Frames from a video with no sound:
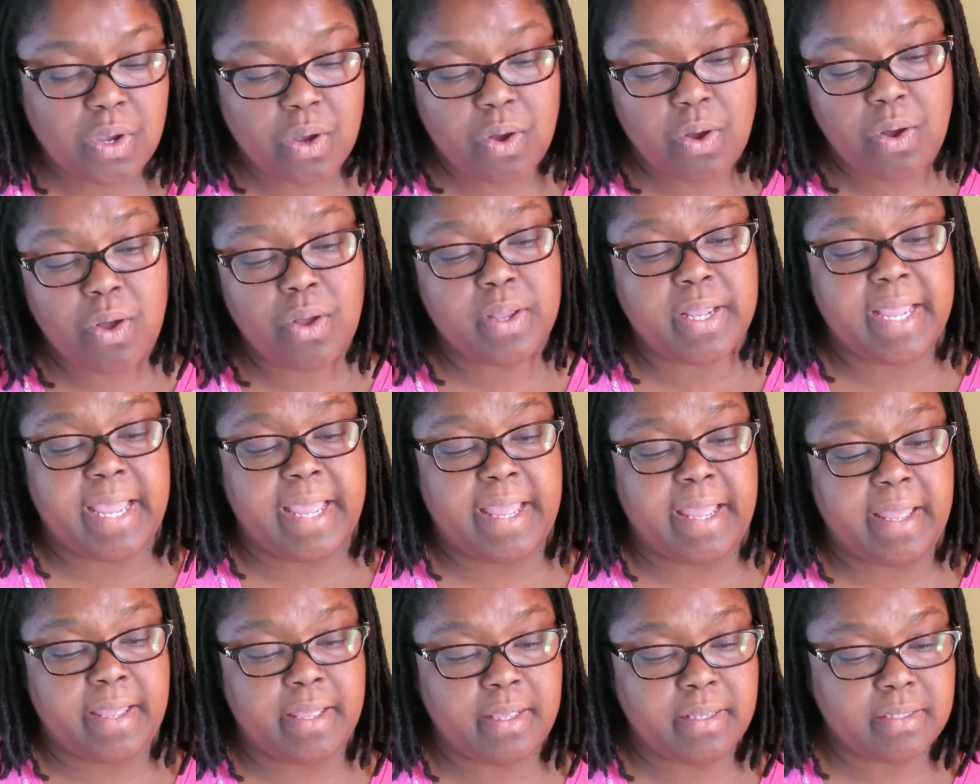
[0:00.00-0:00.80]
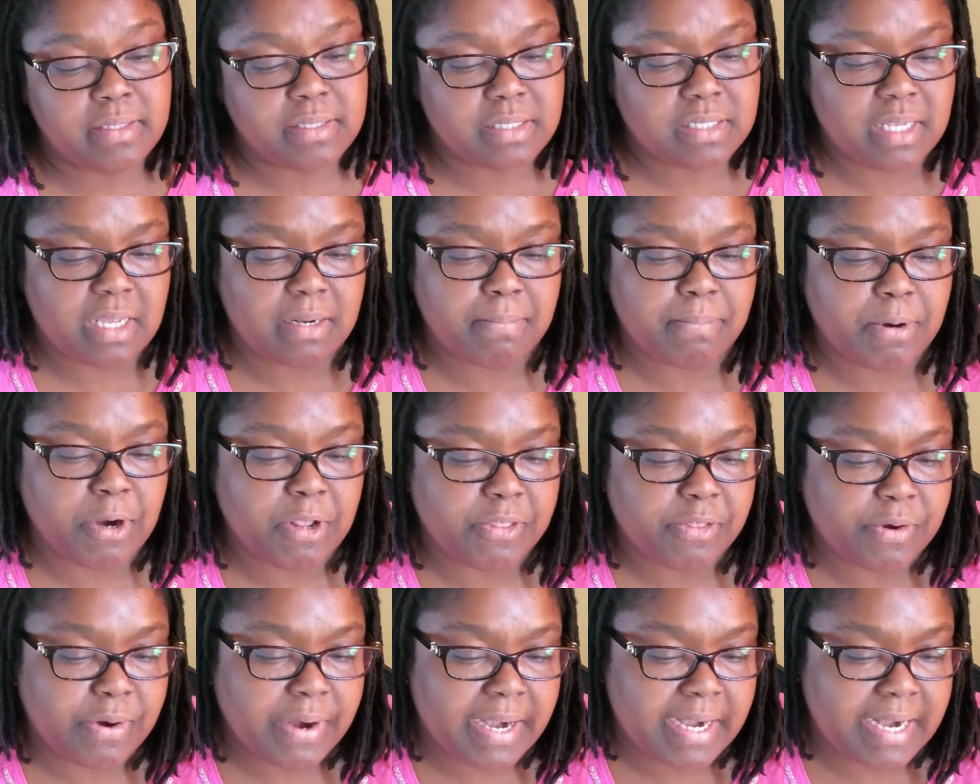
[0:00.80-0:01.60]
"Okay," said
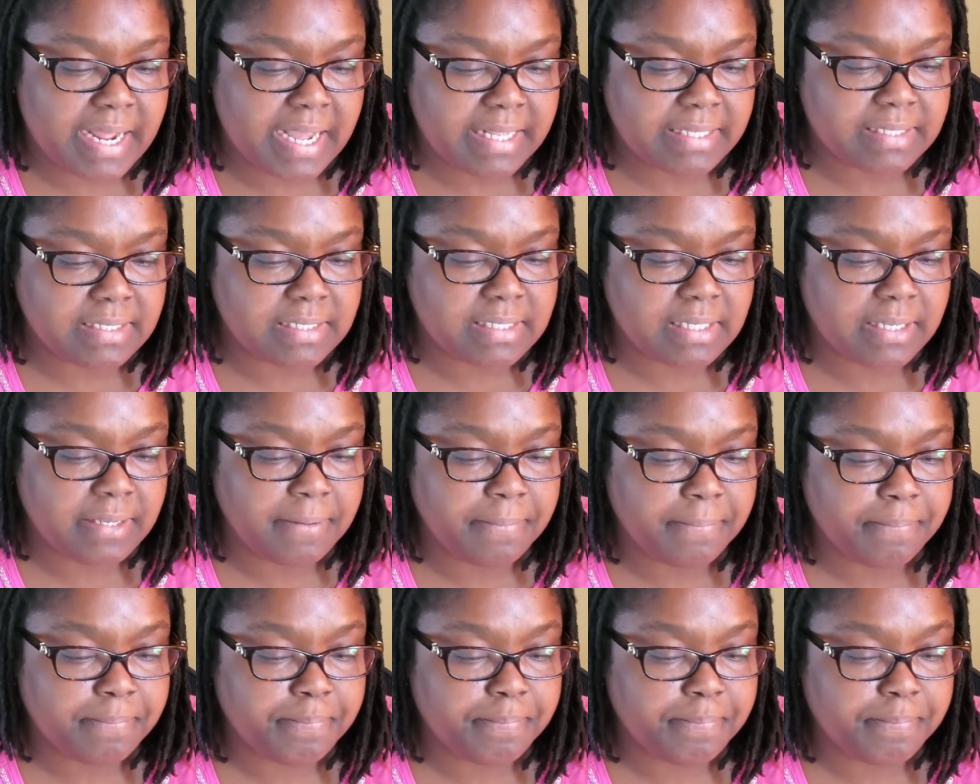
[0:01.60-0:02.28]
Brother Anansi.